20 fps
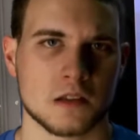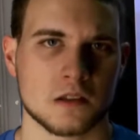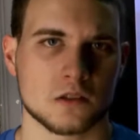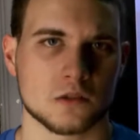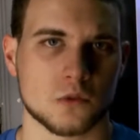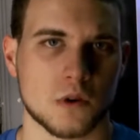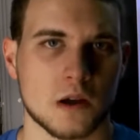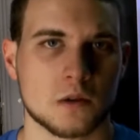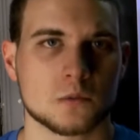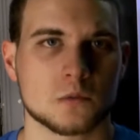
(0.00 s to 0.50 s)

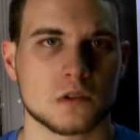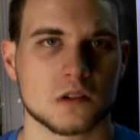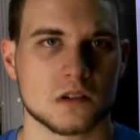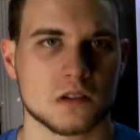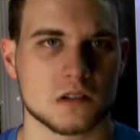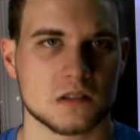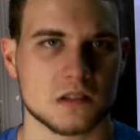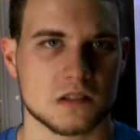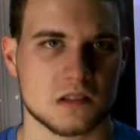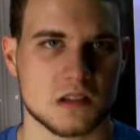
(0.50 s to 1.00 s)
The
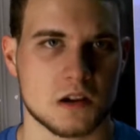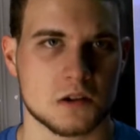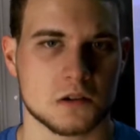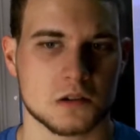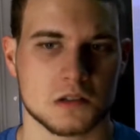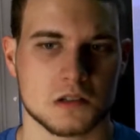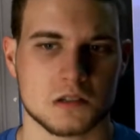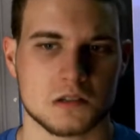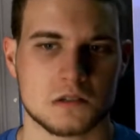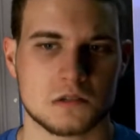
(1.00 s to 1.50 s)
groundwater in this
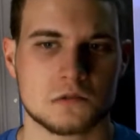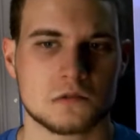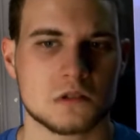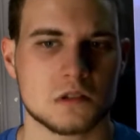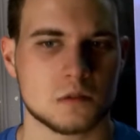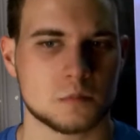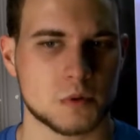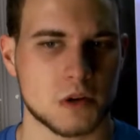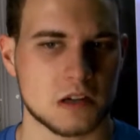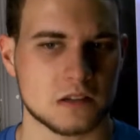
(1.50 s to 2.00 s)
area, due to
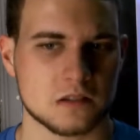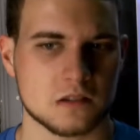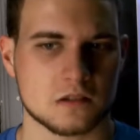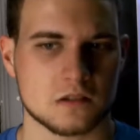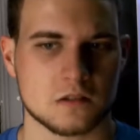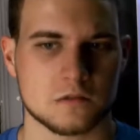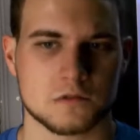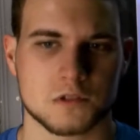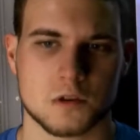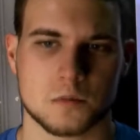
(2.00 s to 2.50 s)
the
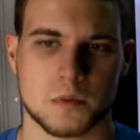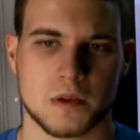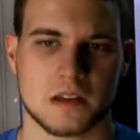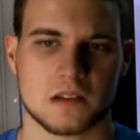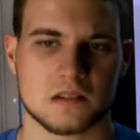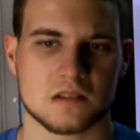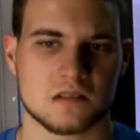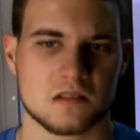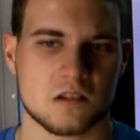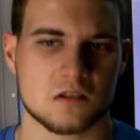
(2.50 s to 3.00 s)
process of
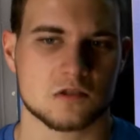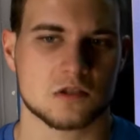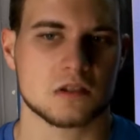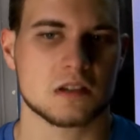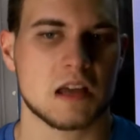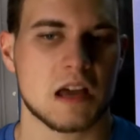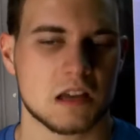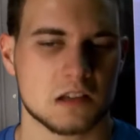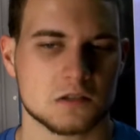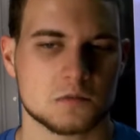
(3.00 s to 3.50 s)

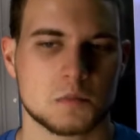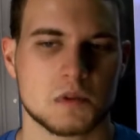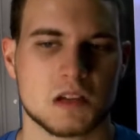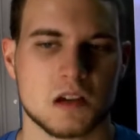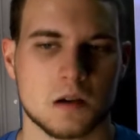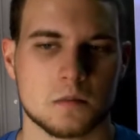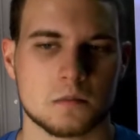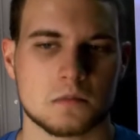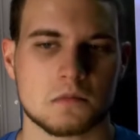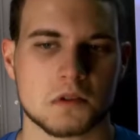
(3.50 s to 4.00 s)
serpentinization, has
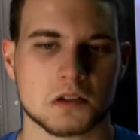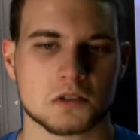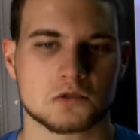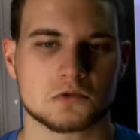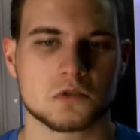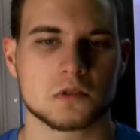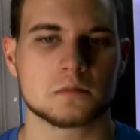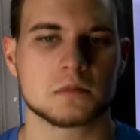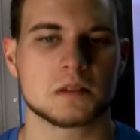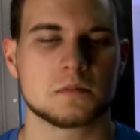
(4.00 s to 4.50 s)
become
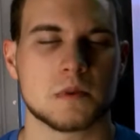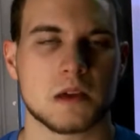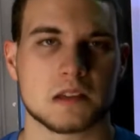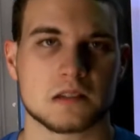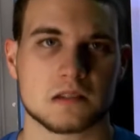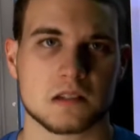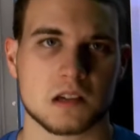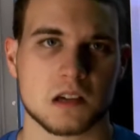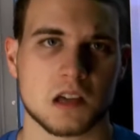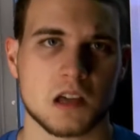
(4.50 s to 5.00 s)
extremely
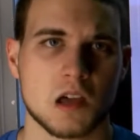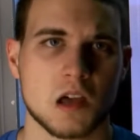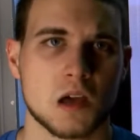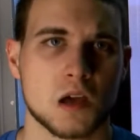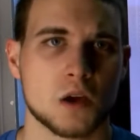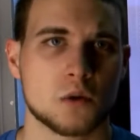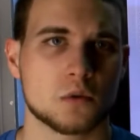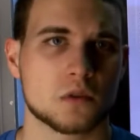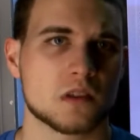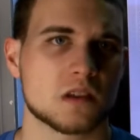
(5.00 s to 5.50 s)
basic,
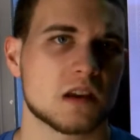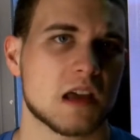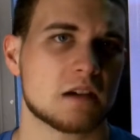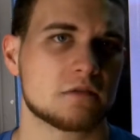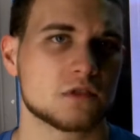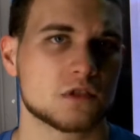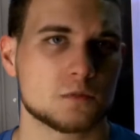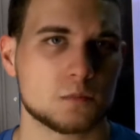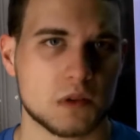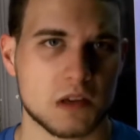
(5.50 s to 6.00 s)
with an
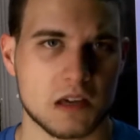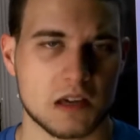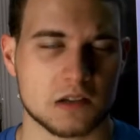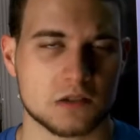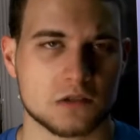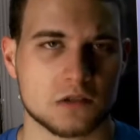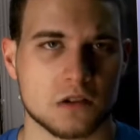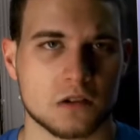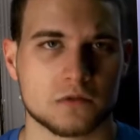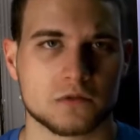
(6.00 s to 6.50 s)
average
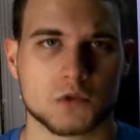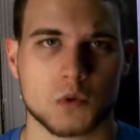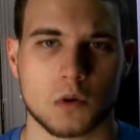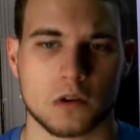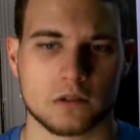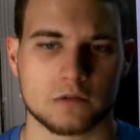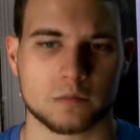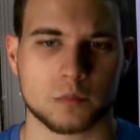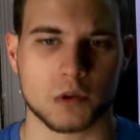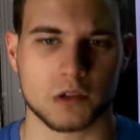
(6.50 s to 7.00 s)
pH of
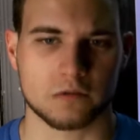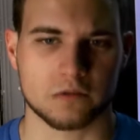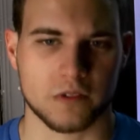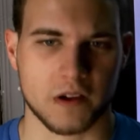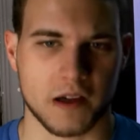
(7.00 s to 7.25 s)
12.5.